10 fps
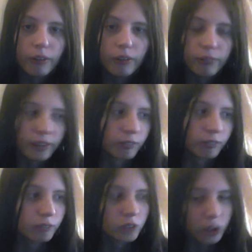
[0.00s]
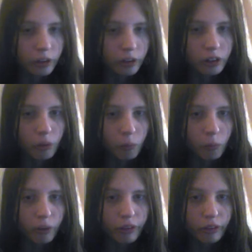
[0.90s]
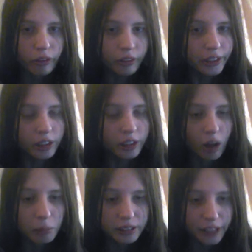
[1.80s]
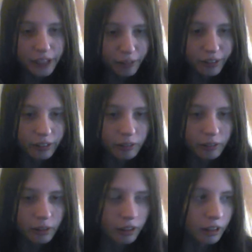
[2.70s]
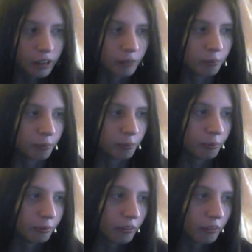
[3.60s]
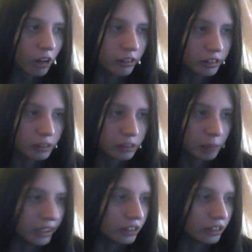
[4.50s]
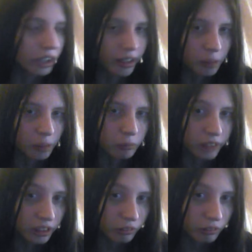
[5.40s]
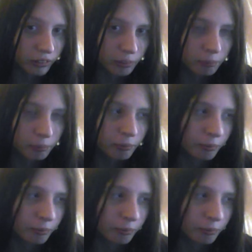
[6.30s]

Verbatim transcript: We've starting with the commentary um, on this page I am reading from.